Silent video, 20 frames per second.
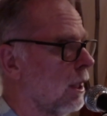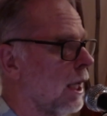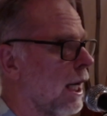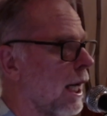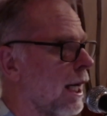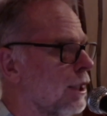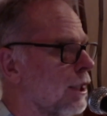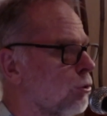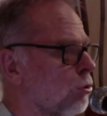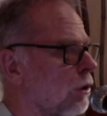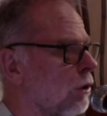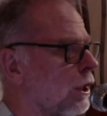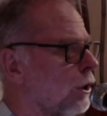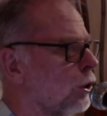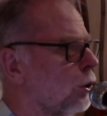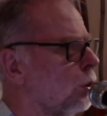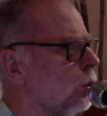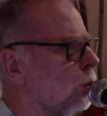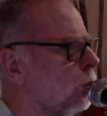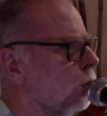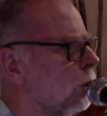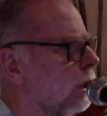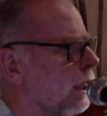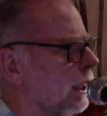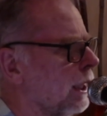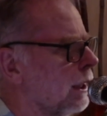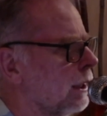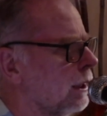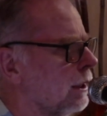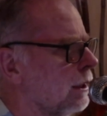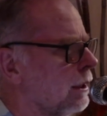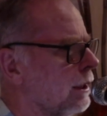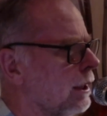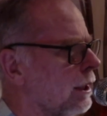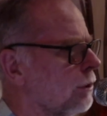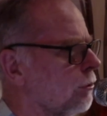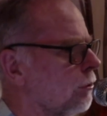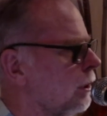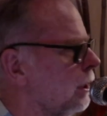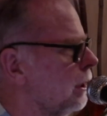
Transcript: And it's really cooling. It's really